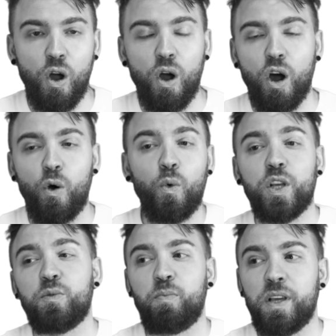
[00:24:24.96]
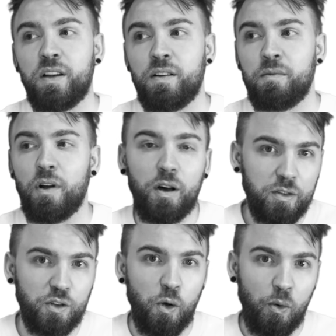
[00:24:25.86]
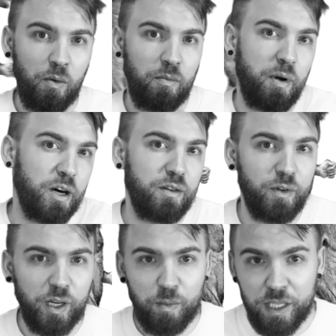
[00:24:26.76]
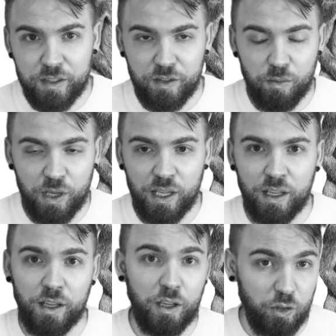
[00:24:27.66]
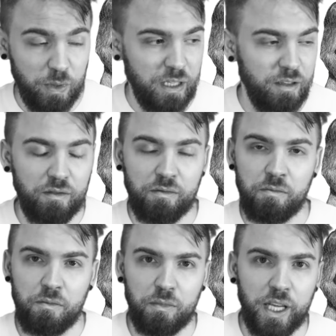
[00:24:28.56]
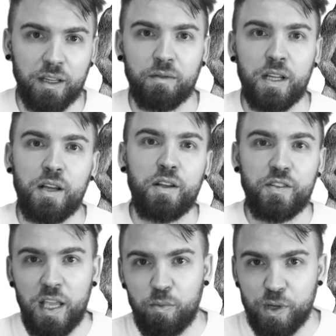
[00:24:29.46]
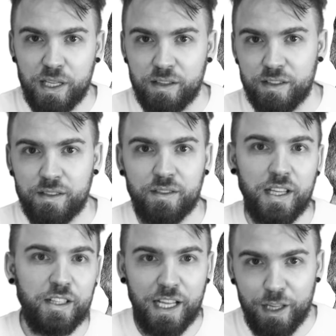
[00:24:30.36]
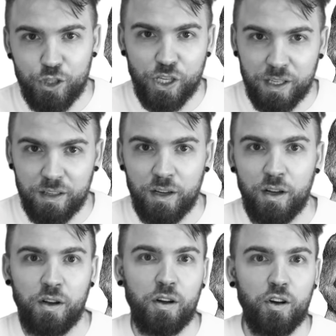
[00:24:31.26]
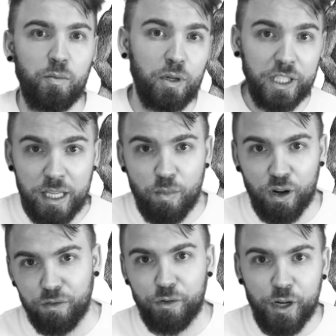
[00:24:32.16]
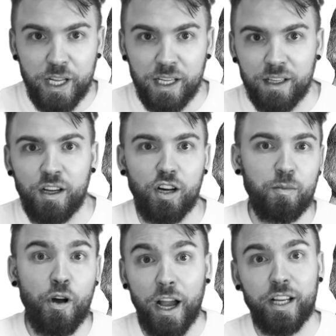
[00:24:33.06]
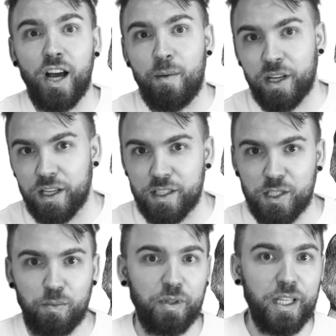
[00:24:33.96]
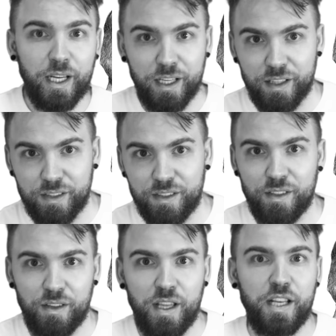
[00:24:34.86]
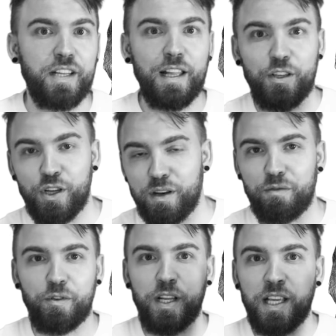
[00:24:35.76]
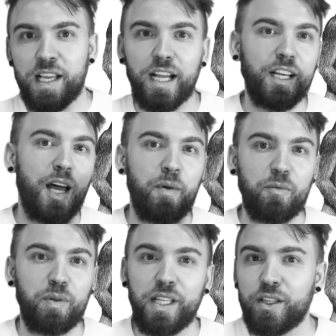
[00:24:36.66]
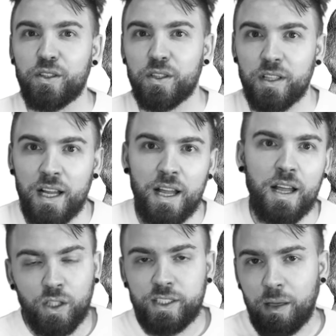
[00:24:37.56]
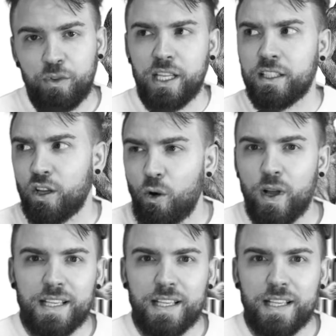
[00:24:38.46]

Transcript: always been also part of what it means to be human. Like sapiens, intelligent, homo liber, free, homo economicus, politicus, intelligent, free, economic, political. Something's always